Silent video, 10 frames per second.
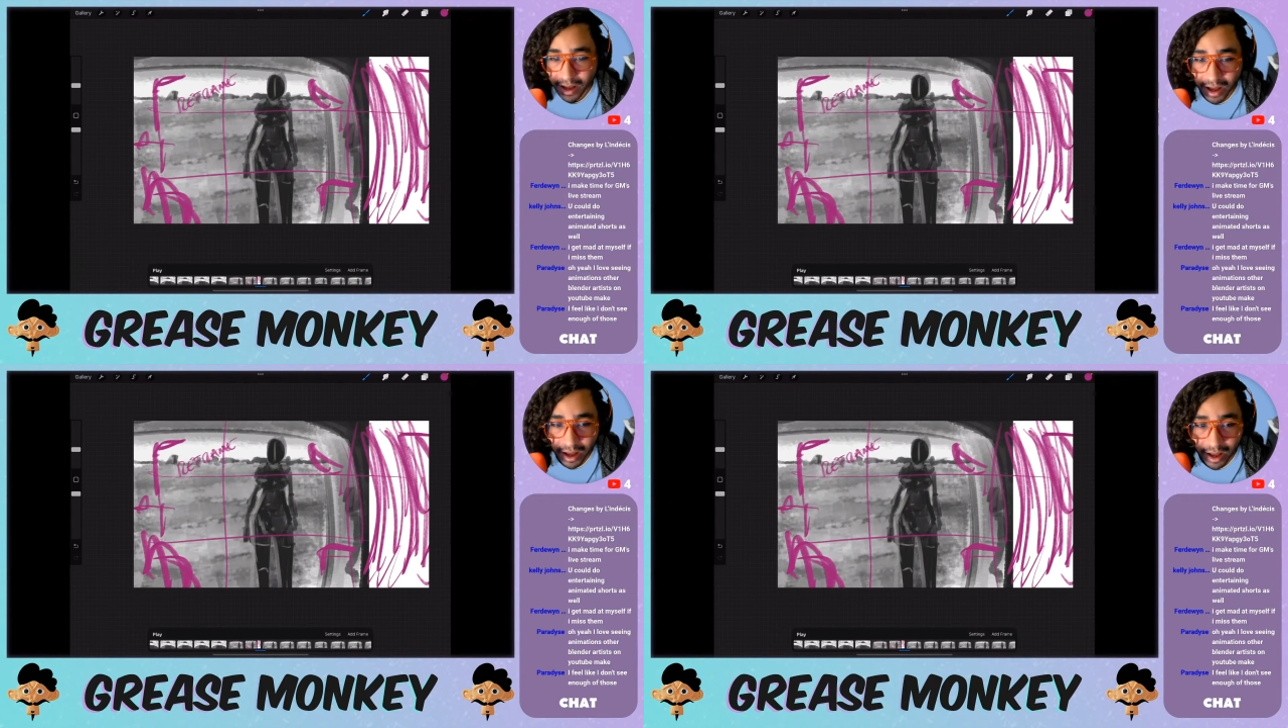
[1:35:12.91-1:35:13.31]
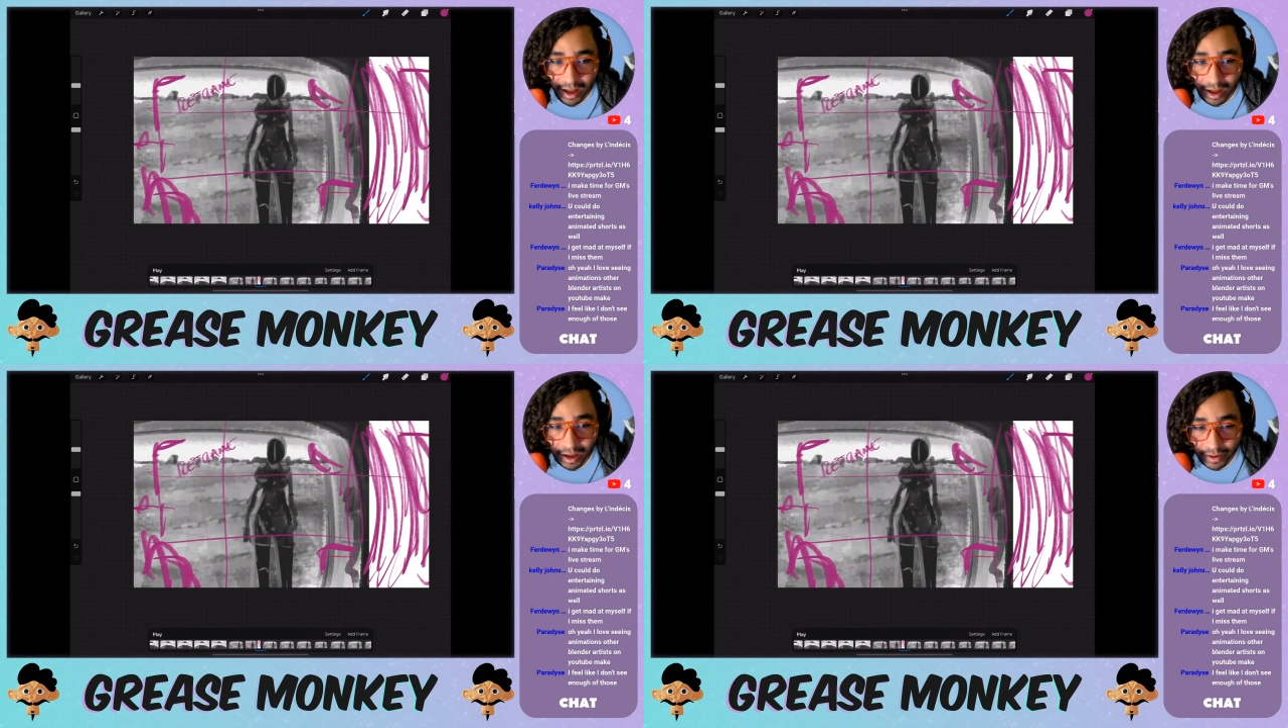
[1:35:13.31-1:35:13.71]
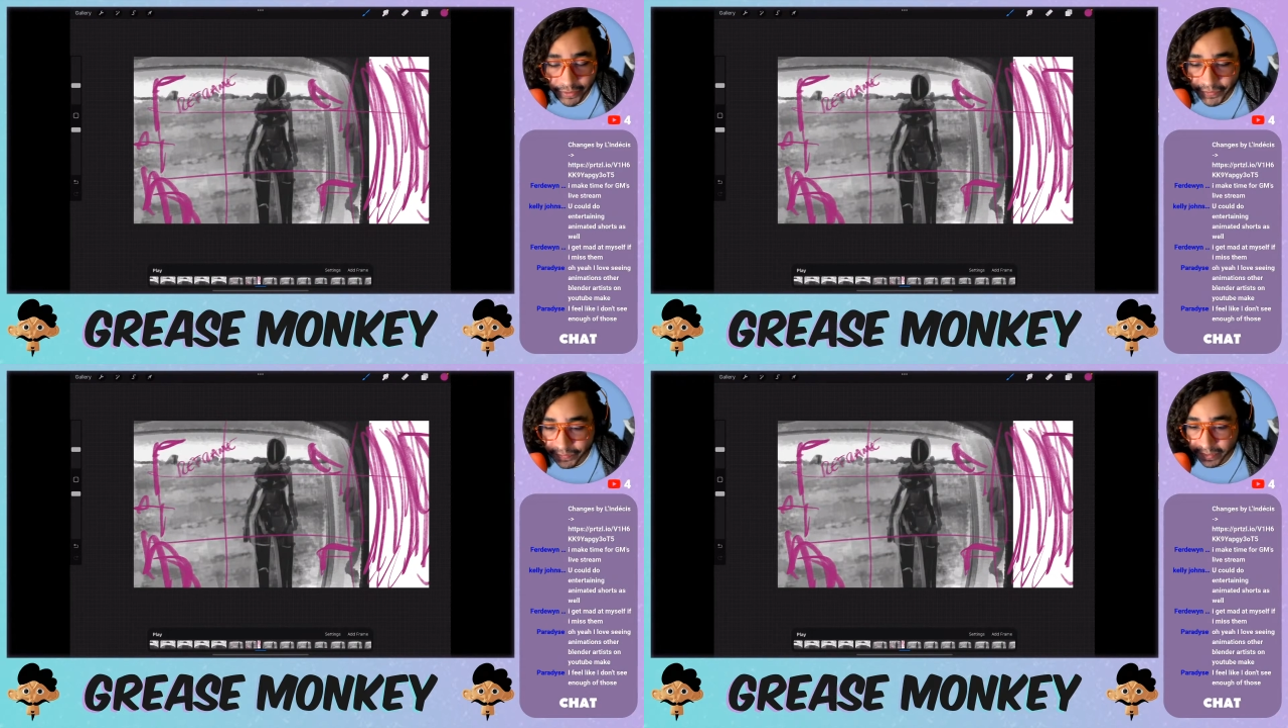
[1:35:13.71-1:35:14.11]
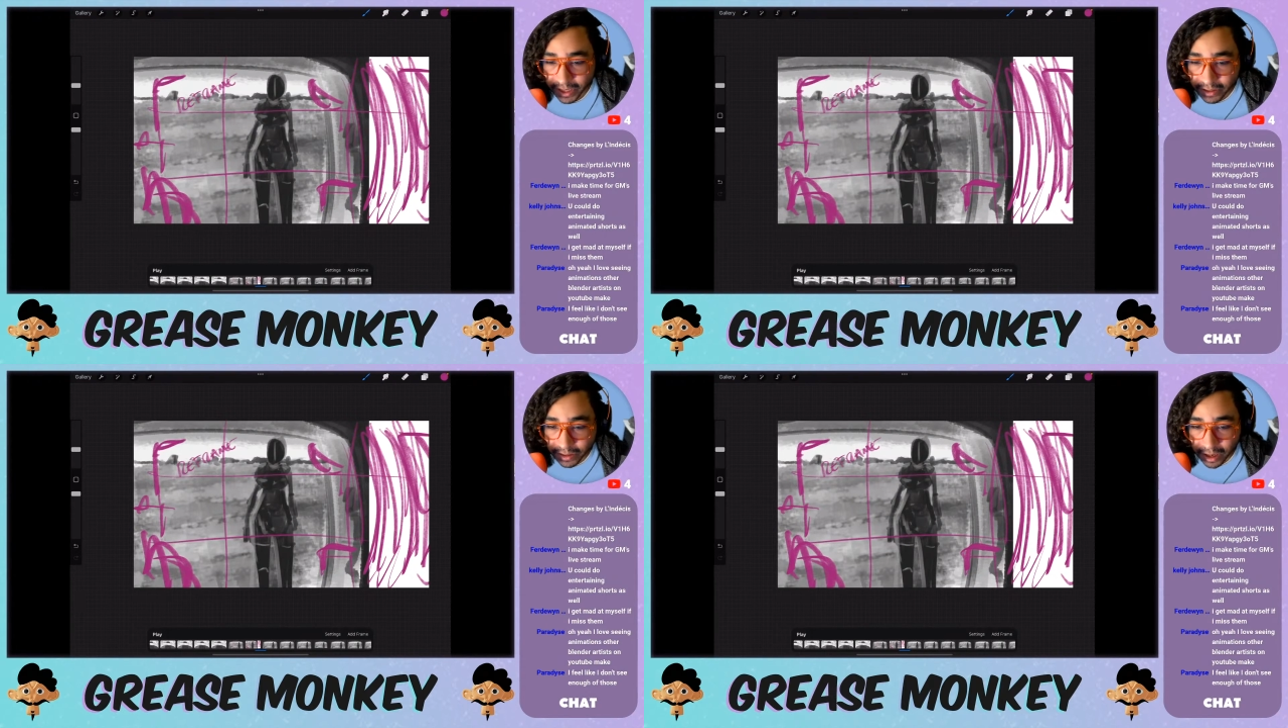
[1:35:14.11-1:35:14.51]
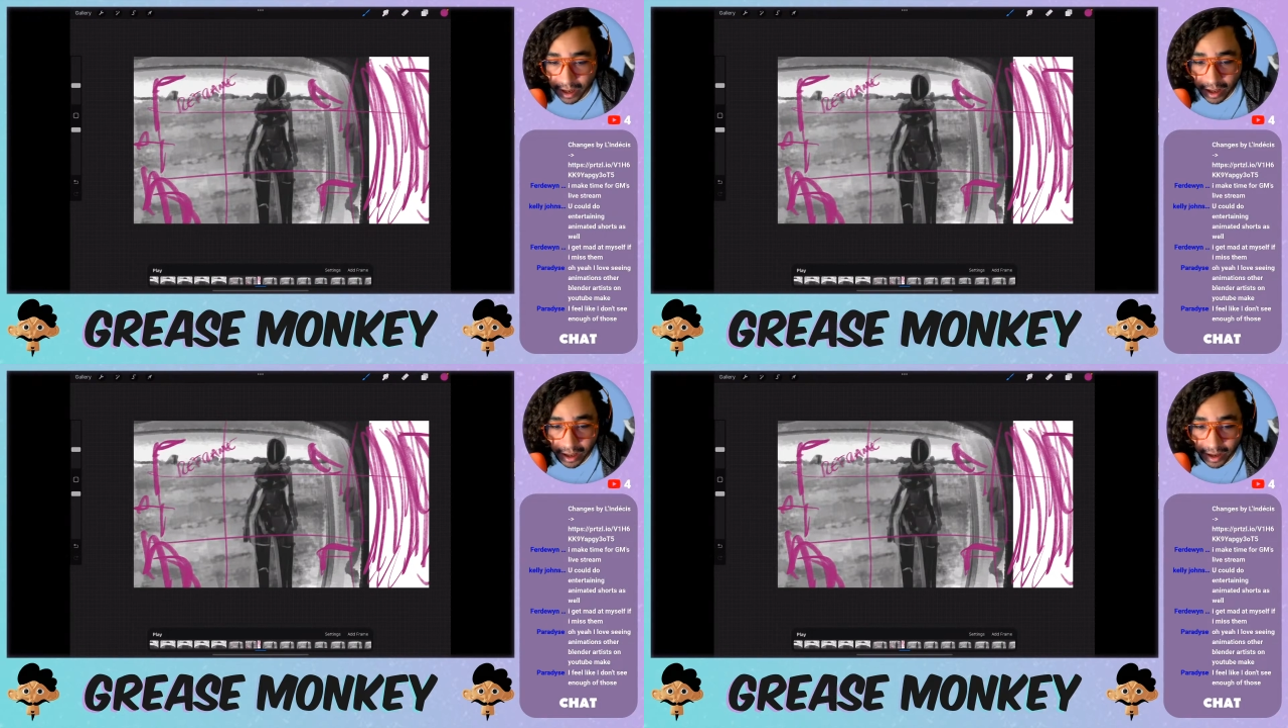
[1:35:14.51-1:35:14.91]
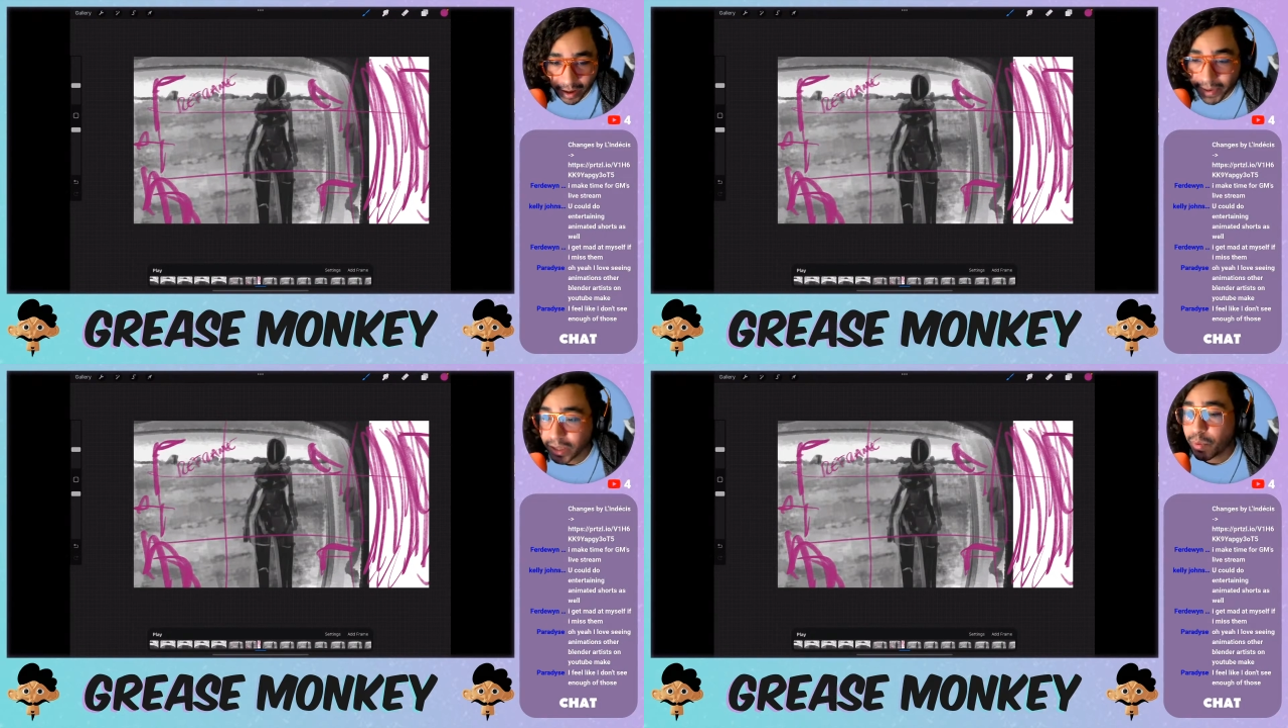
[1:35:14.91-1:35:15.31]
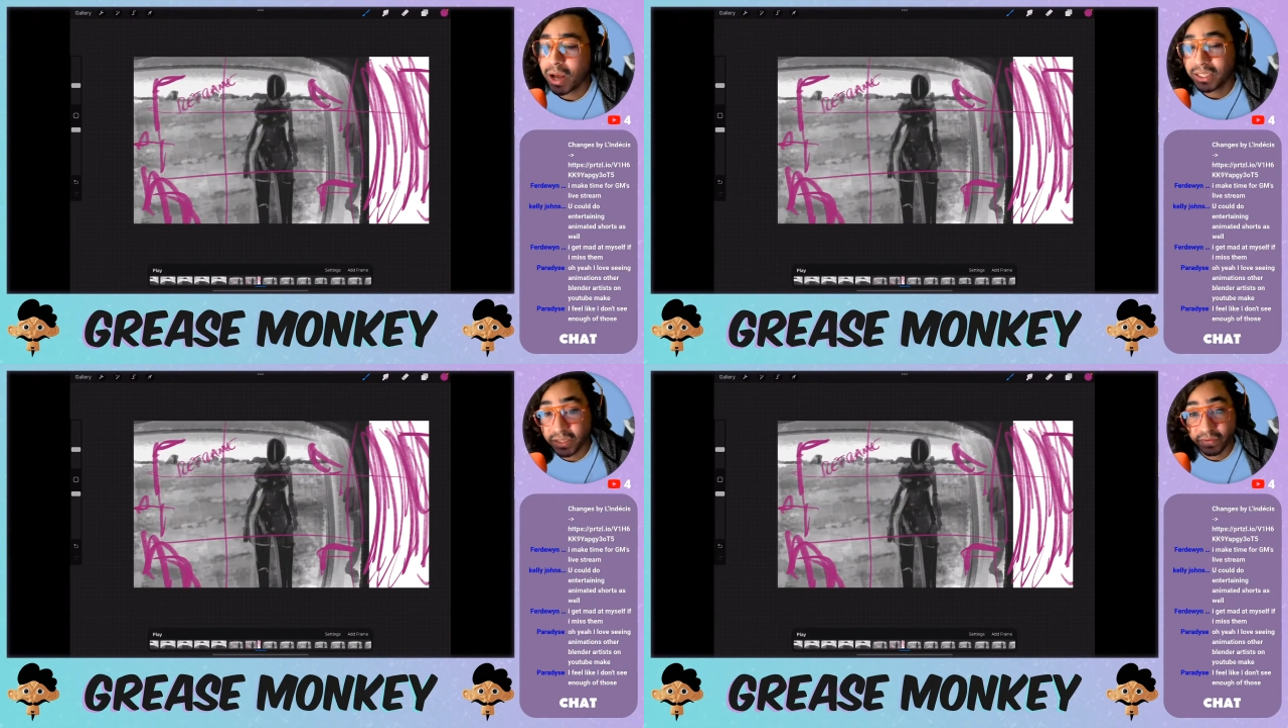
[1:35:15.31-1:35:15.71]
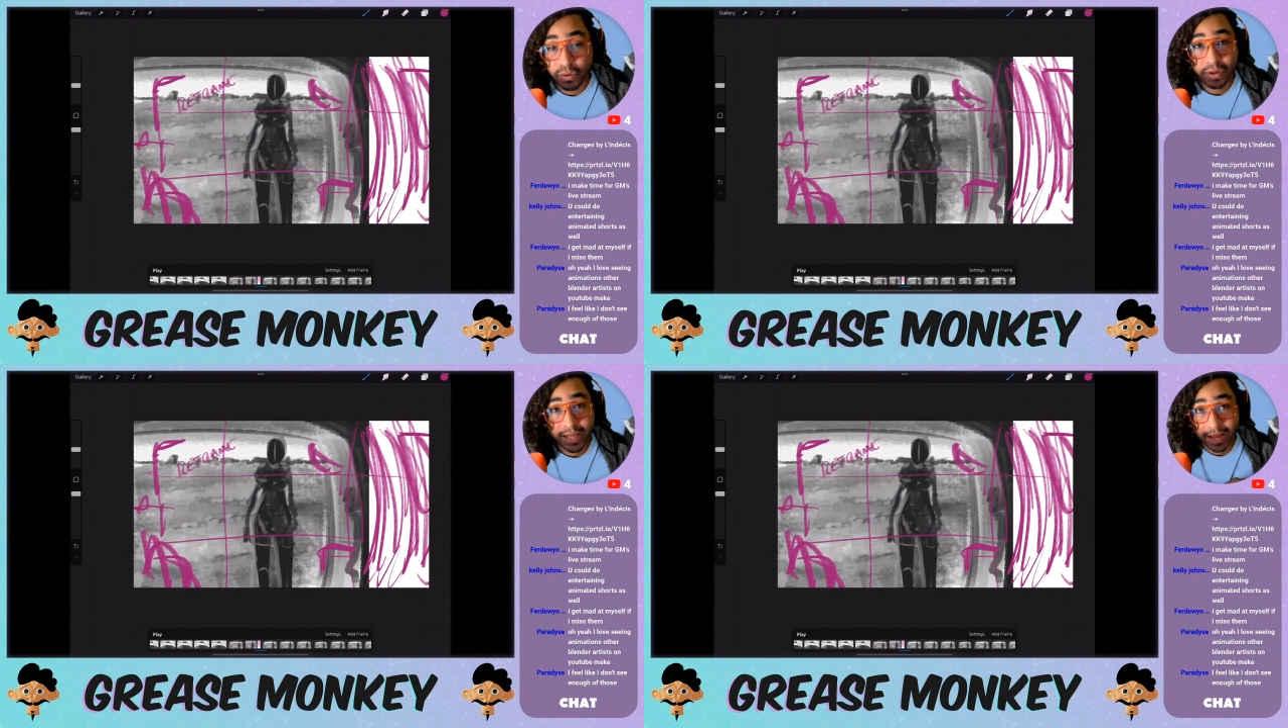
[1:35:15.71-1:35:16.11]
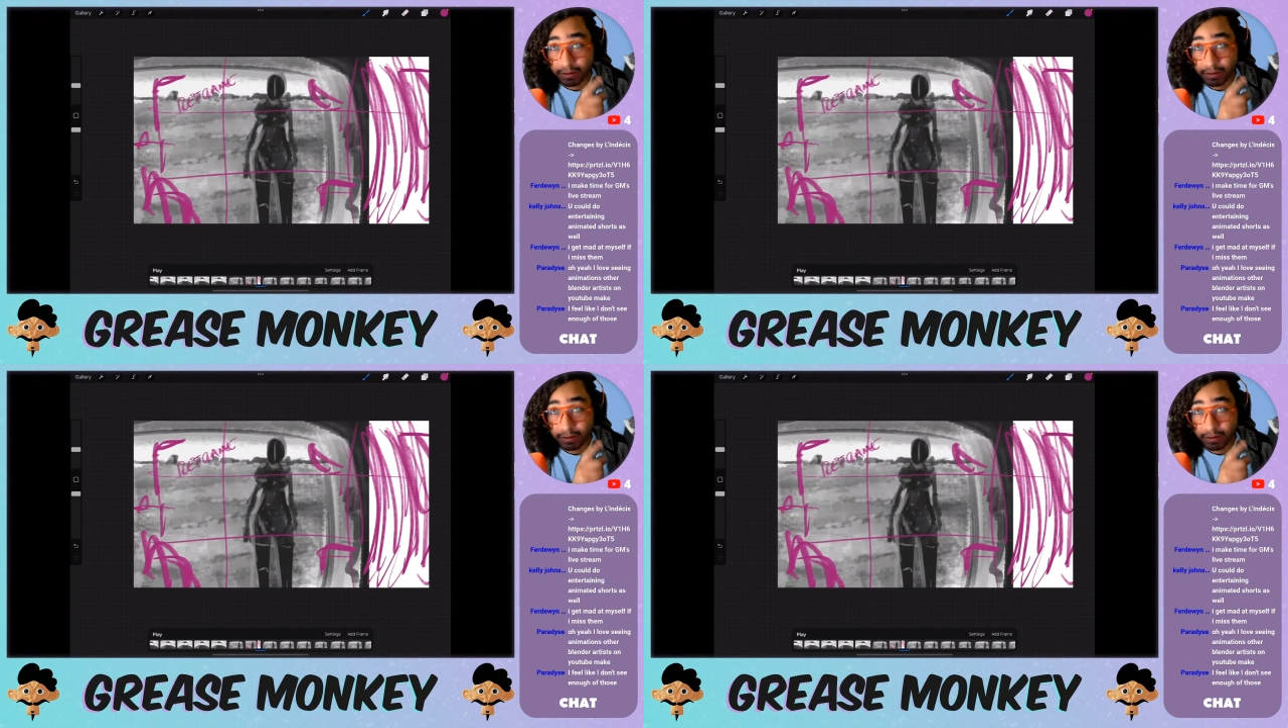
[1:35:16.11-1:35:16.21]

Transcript: I'm in the process of doing that.